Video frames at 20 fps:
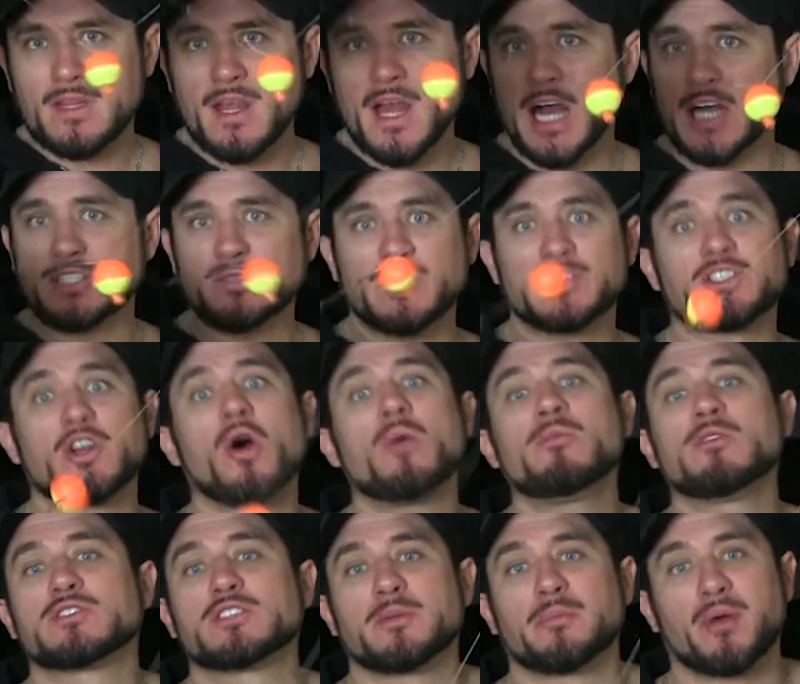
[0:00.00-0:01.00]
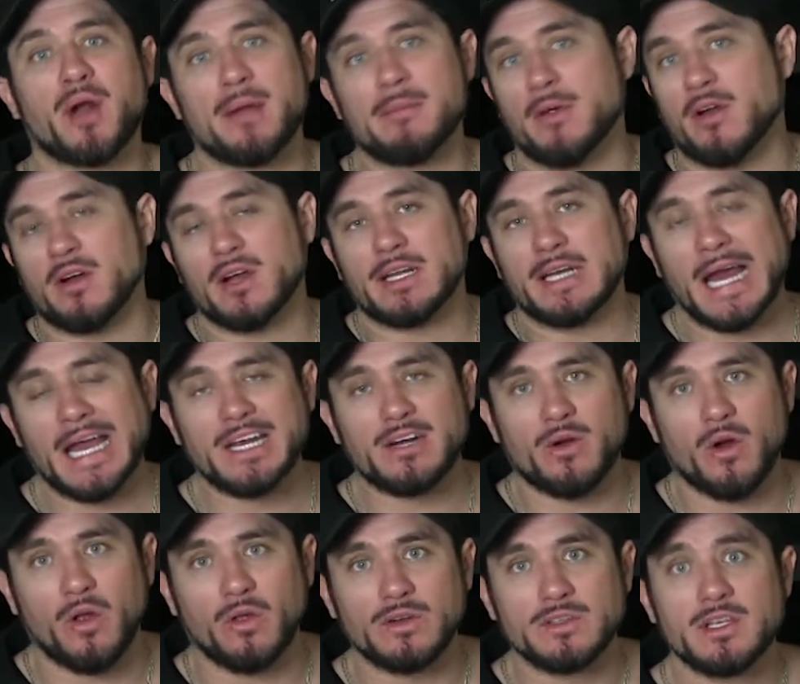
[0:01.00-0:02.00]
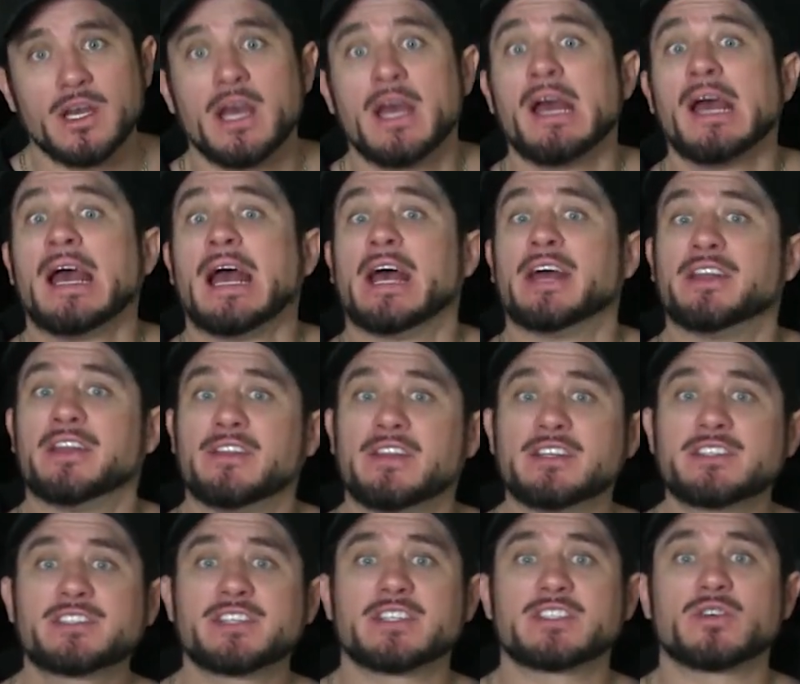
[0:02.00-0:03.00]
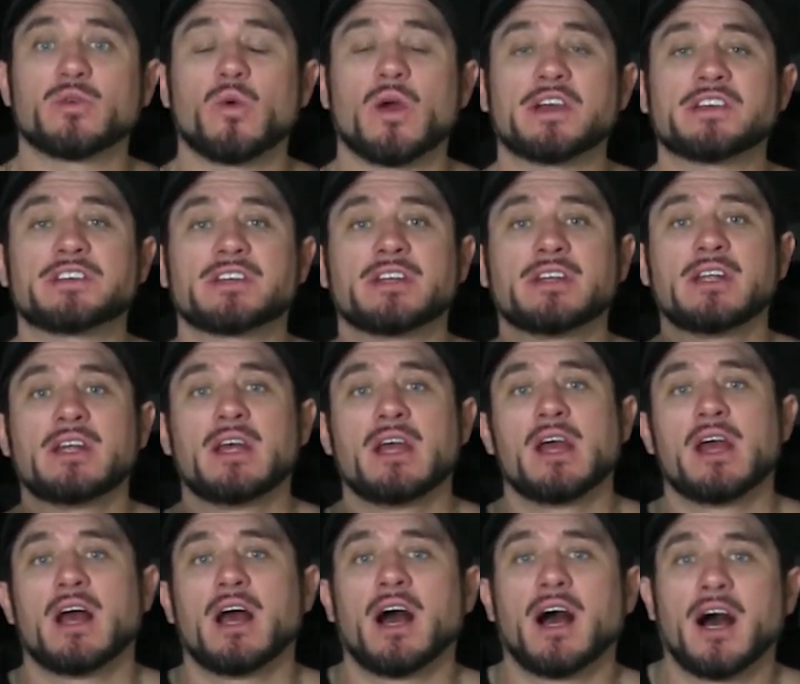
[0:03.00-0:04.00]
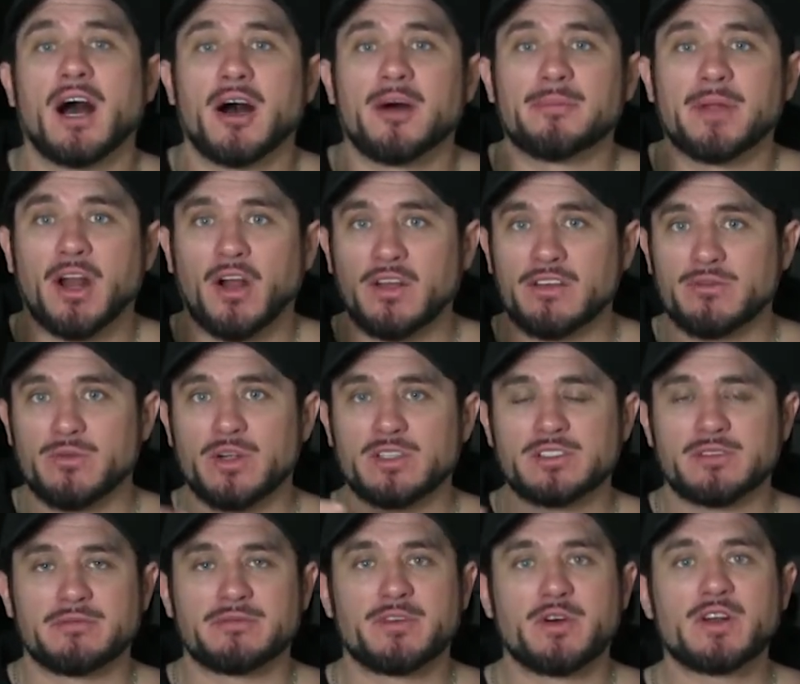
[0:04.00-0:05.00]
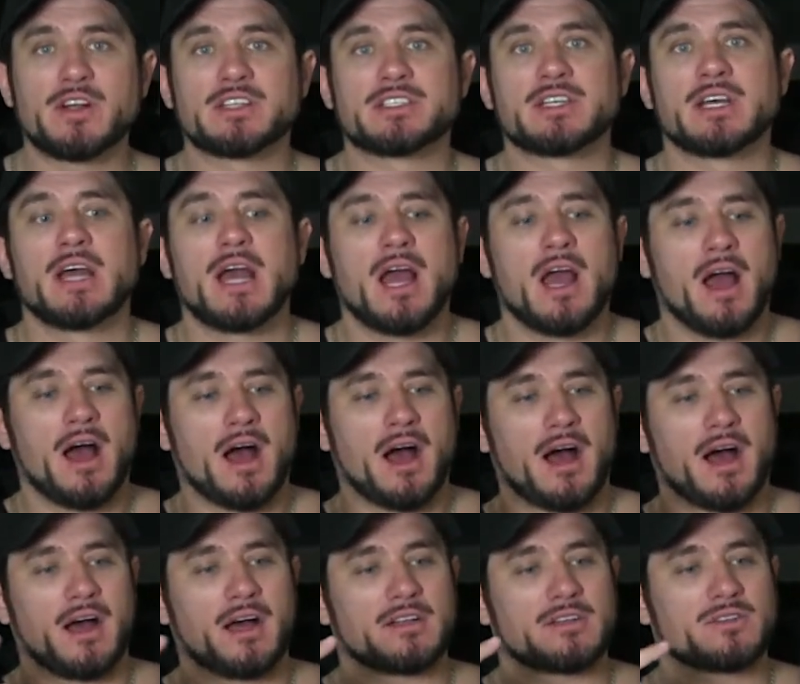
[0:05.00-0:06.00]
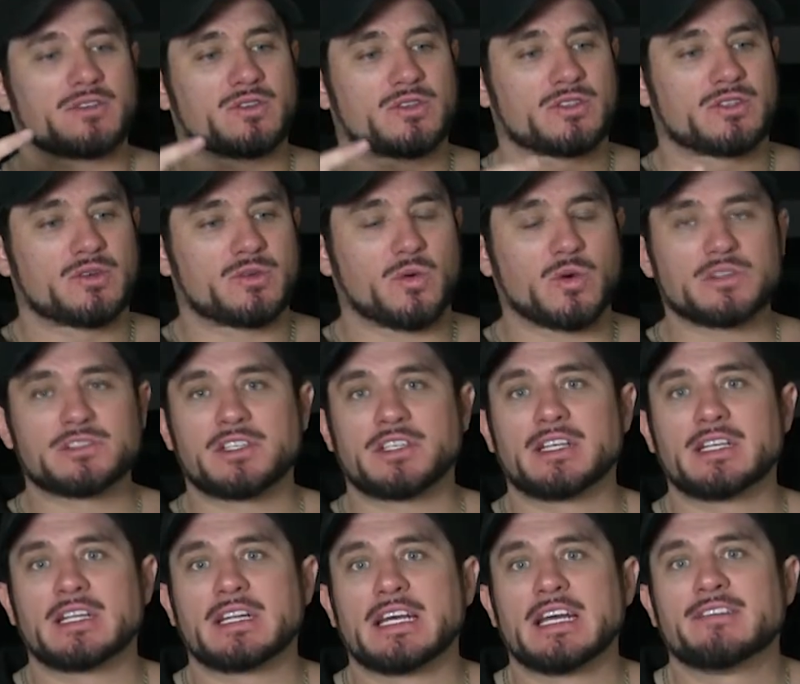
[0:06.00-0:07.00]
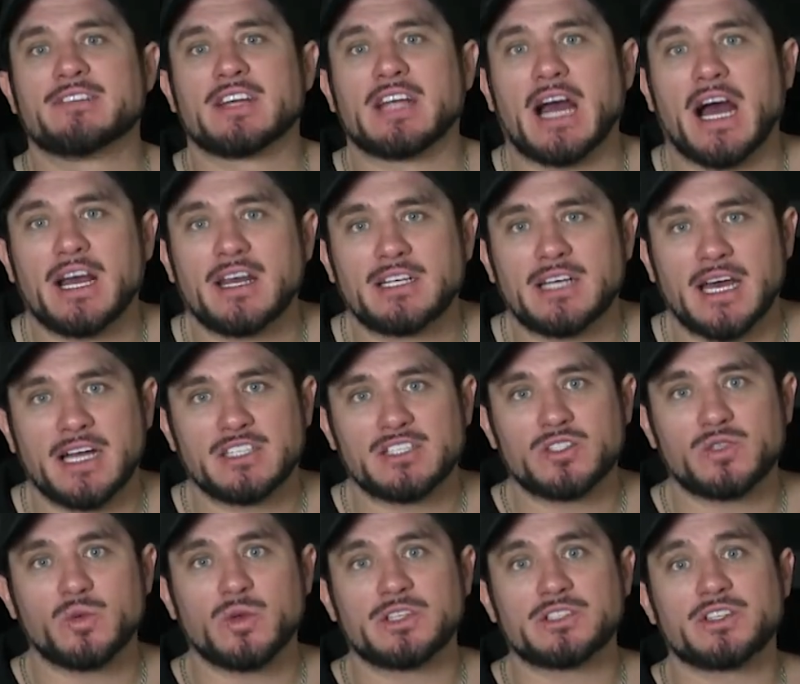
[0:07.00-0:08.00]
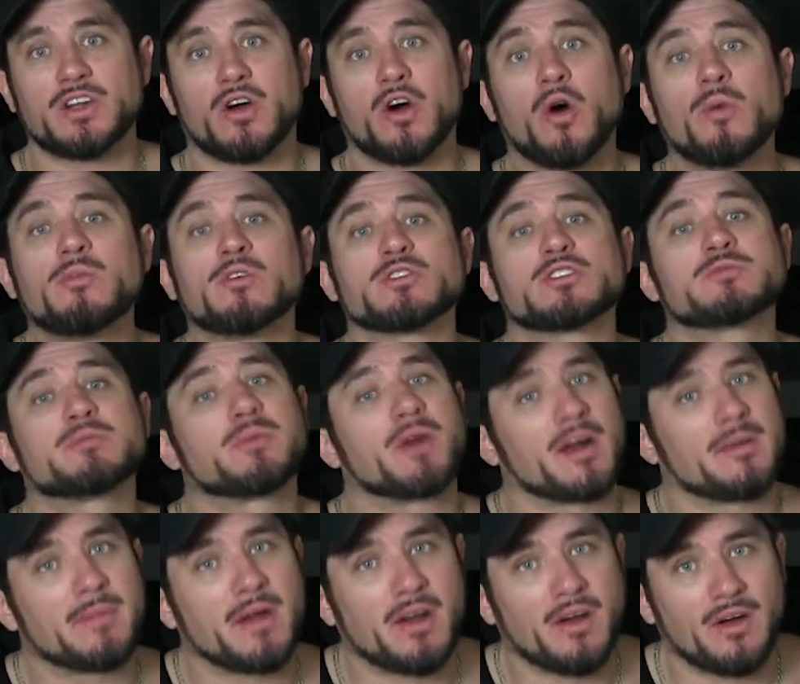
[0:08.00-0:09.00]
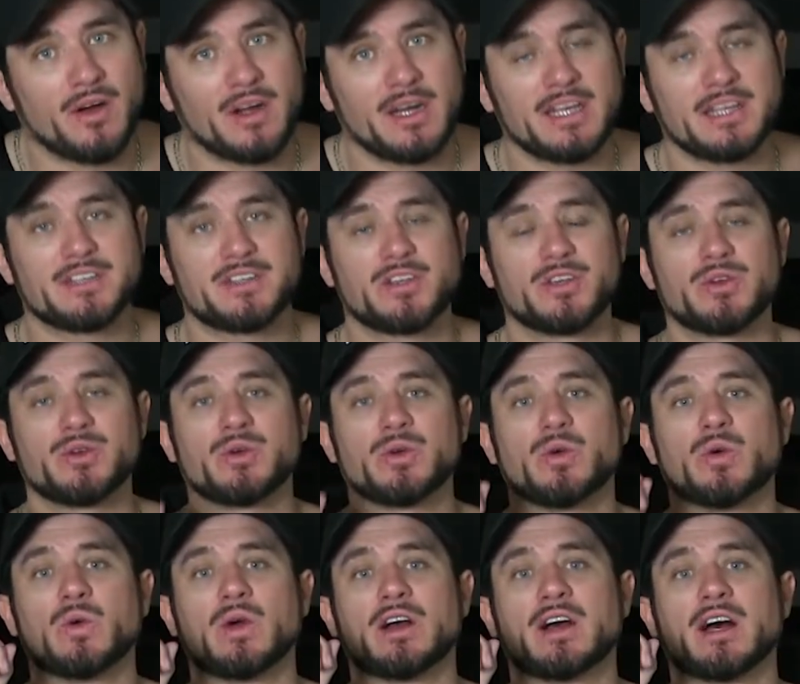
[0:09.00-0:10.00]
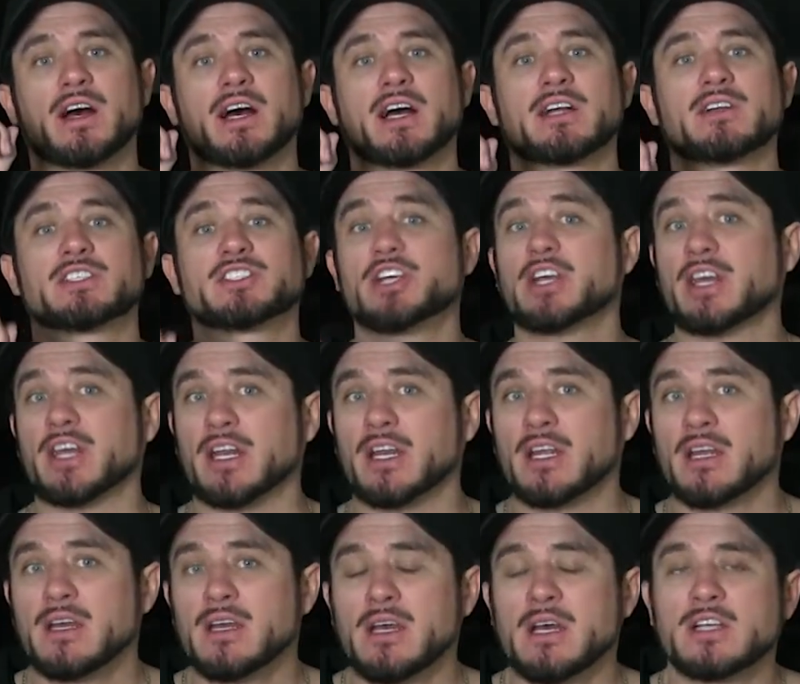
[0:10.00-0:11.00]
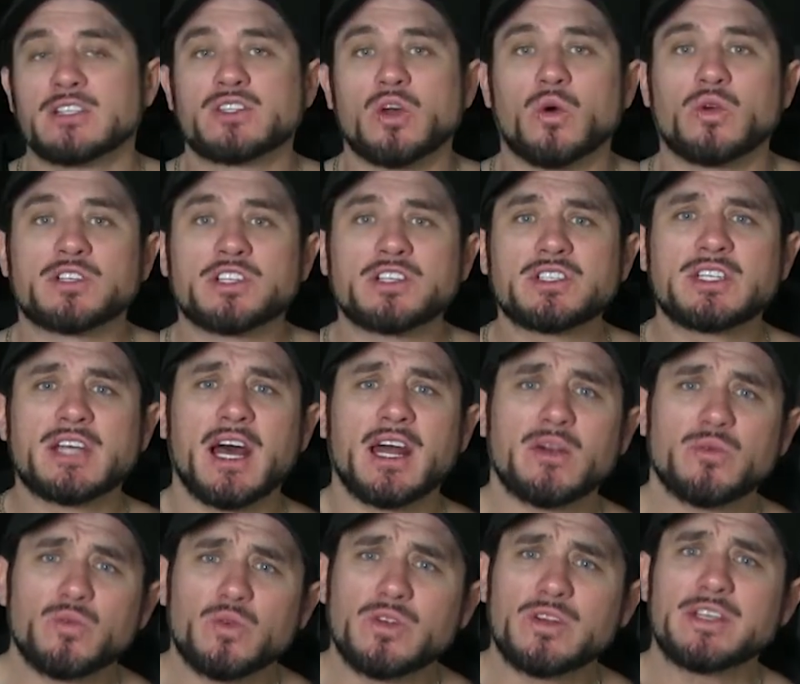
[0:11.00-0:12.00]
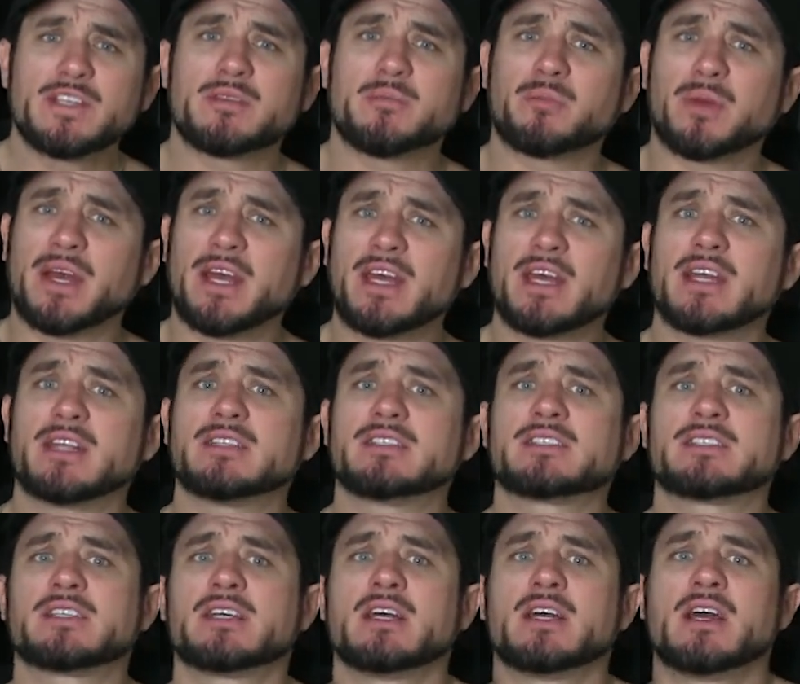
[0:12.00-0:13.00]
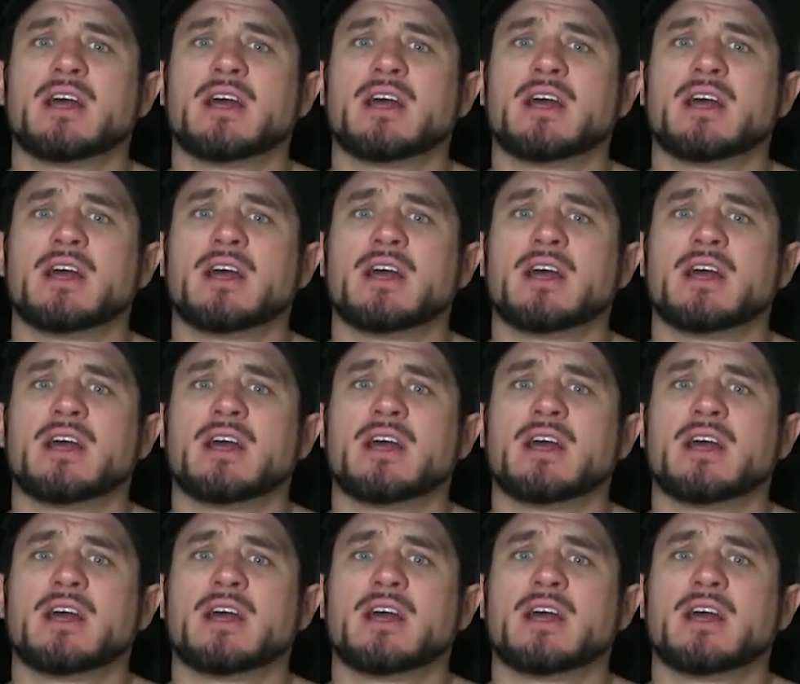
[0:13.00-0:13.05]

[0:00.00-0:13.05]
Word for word: I switched almost to primarily night crawlers. And in this situation, um, and I'll even run some footage. Uh, towards the end of the evening, I had switched almost primarily to uh, chicken. So it just kind of really depends